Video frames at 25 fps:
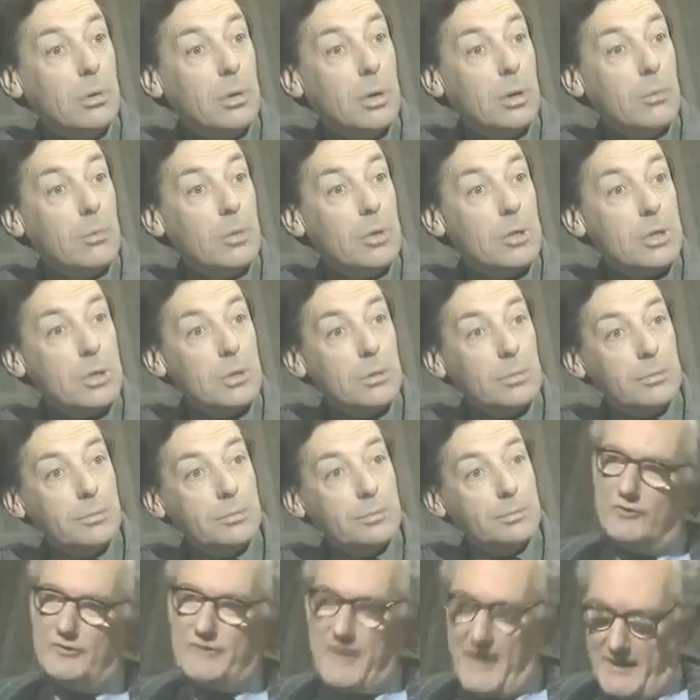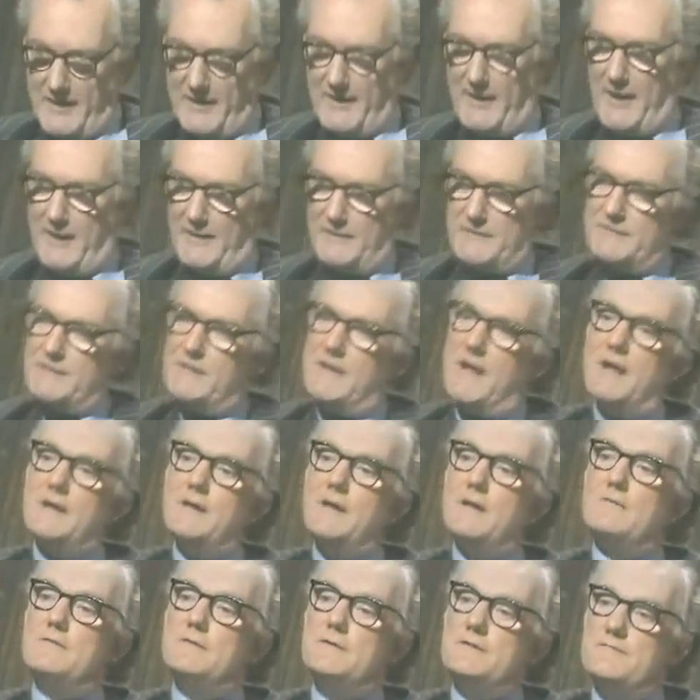Because what you're dead against, and I
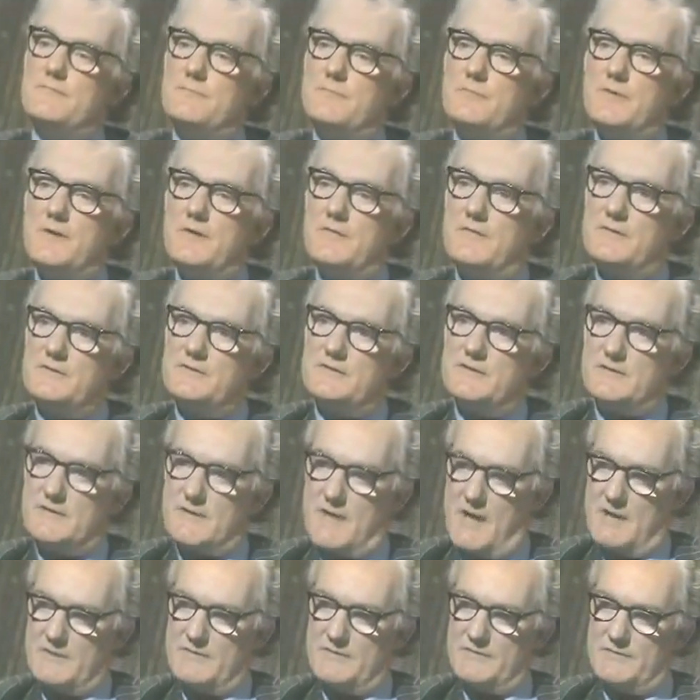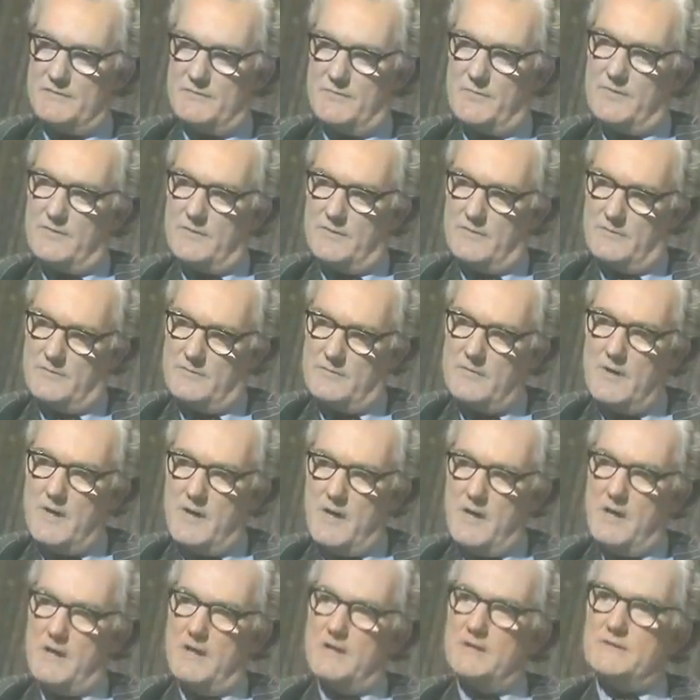know this from previous discussions with you,
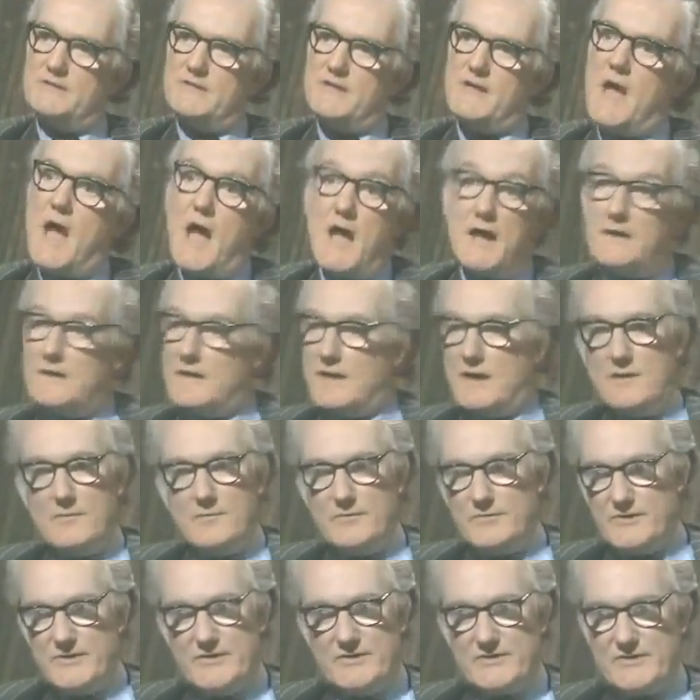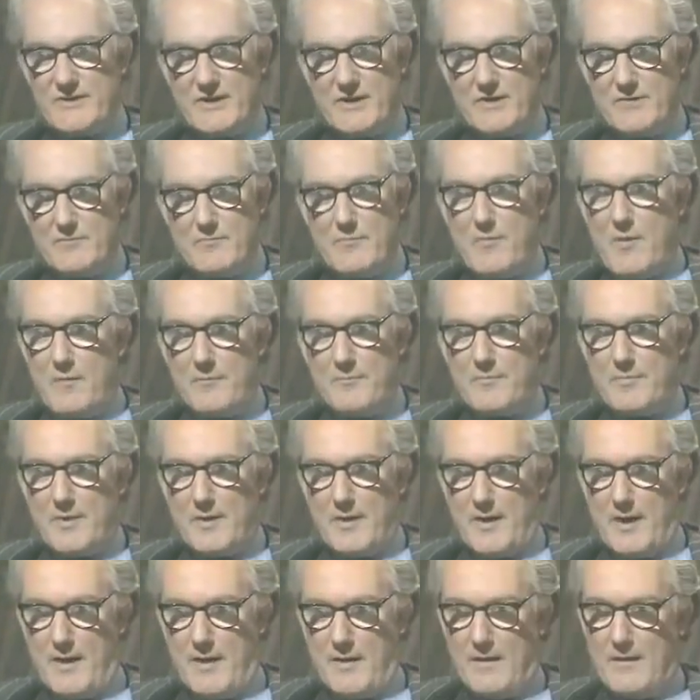is the idea which is so
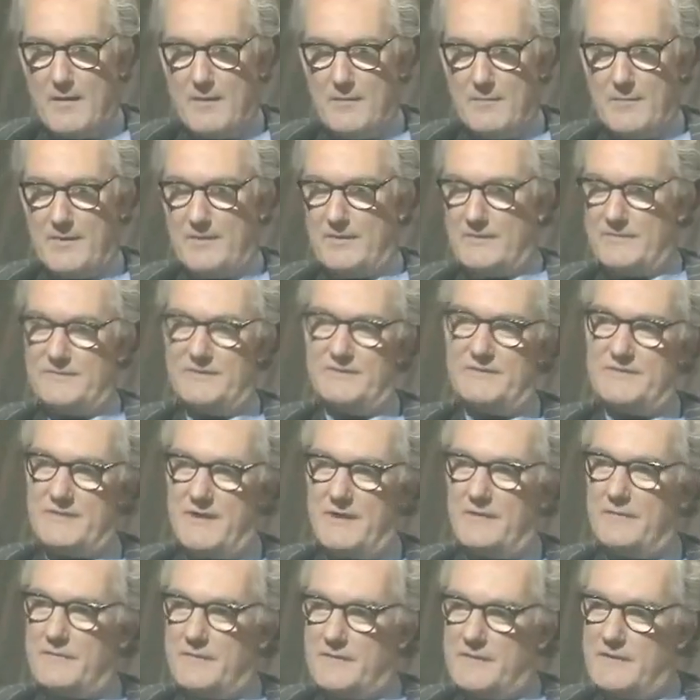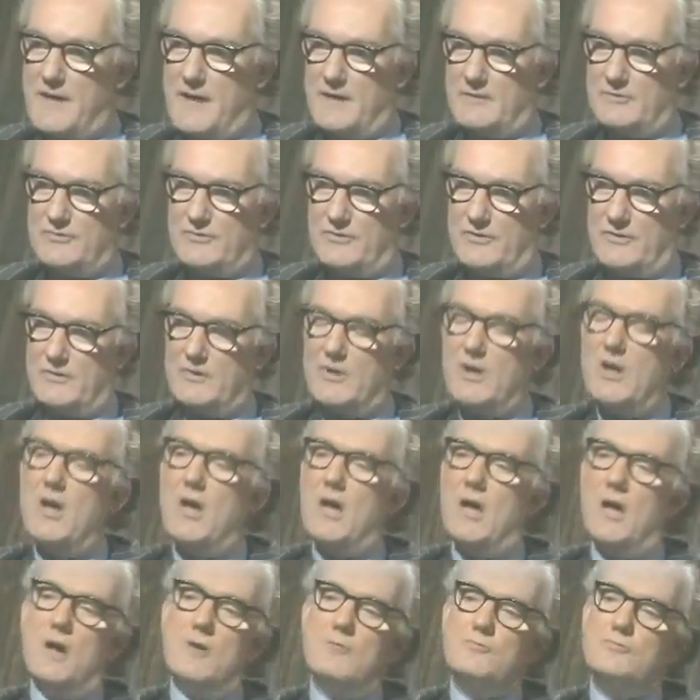popular because it's self-indulgent.
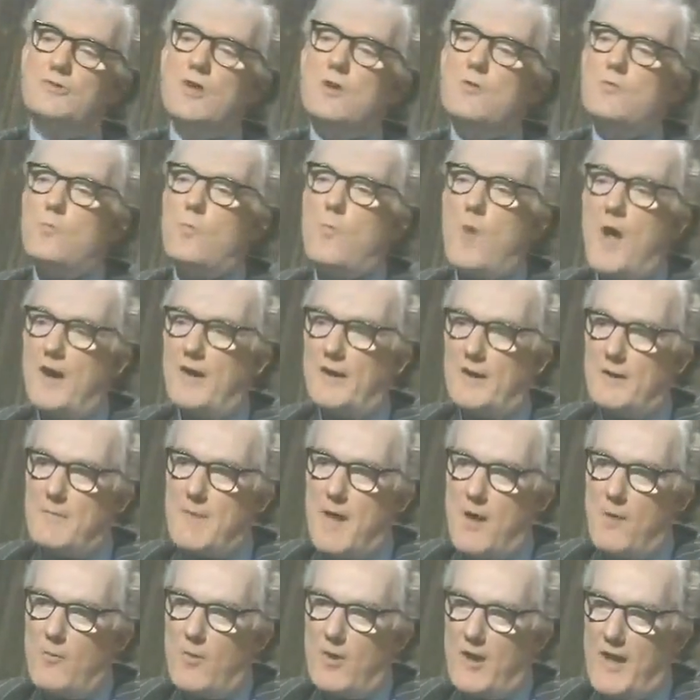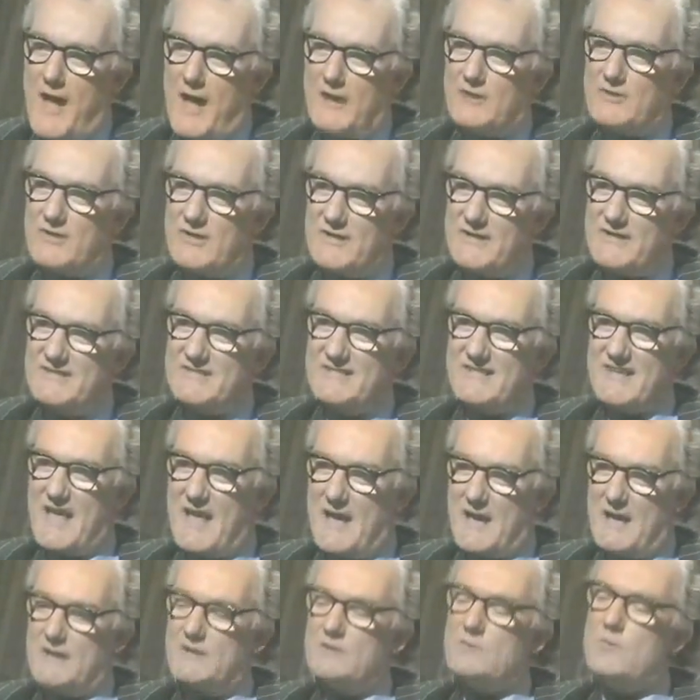Don't worry about what I actually
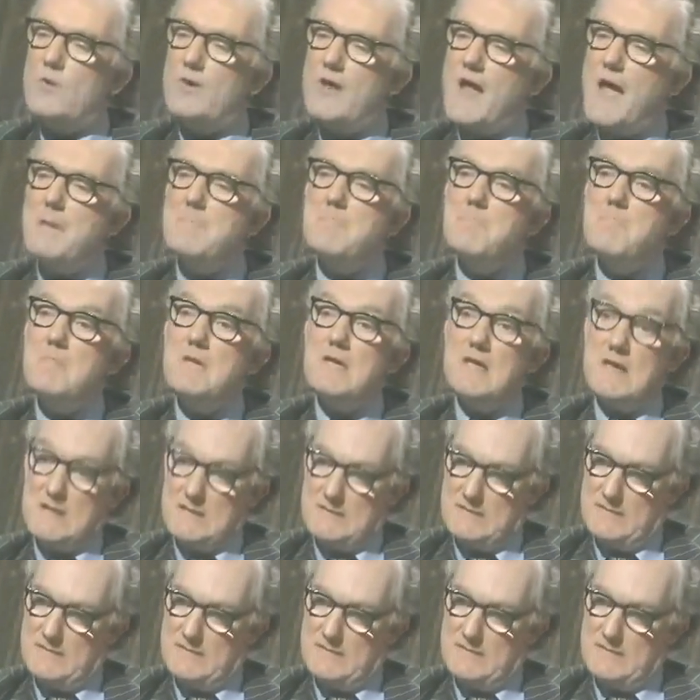say, it's what I mean.